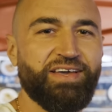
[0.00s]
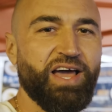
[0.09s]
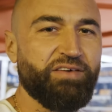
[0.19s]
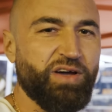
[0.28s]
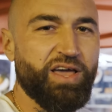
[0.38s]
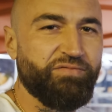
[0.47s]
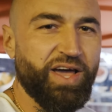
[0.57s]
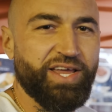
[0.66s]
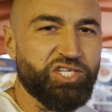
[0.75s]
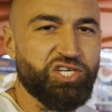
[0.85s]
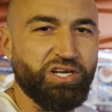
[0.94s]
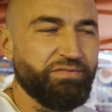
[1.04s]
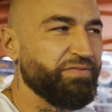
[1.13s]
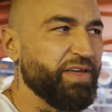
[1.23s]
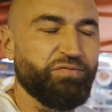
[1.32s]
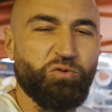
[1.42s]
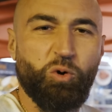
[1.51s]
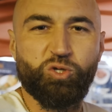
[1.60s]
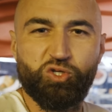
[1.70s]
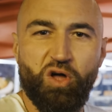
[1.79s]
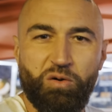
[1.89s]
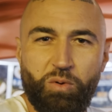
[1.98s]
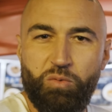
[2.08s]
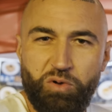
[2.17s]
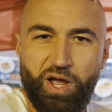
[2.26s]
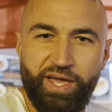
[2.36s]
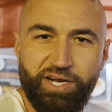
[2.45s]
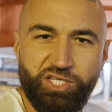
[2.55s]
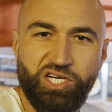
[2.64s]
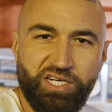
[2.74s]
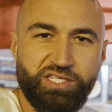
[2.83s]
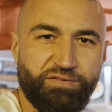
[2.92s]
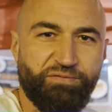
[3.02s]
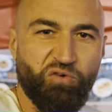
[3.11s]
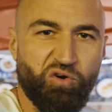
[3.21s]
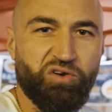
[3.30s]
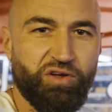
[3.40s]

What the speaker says: Have I ever ate a chicken feet? Of course not. Why would I eat a chicken's foot?